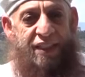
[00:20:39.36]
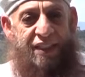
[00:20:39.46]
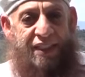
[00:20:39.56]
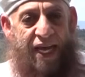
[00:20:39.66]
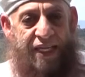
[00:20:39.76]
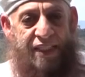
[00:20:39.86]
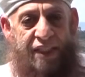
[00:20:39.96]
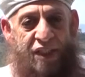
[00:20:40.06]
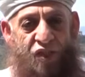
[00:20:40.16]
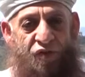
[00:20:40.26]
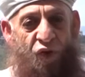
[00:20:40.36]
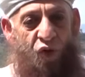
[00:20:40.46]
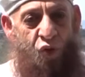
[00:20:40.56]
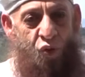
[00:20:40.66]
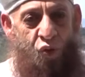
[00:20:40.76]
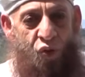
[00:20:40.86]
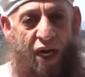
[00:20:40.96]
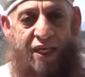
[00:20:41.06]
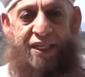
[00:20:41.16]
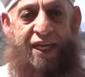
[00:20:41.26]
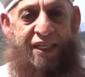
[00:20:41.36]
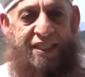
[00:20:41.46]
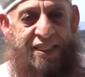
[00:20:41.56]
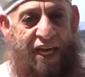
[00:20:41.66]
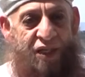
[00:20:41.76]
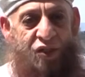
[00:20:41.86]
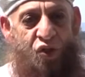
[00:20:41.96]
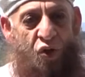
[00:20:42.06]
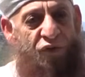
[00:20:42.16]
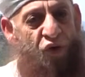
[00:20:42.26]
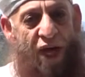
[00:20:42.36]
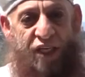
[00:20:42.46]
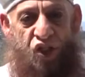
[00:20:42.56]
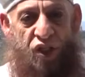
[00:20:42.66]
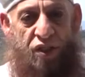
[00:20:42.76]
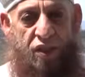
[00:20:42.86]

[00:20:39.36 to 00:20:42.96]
intends for you as a result of your action.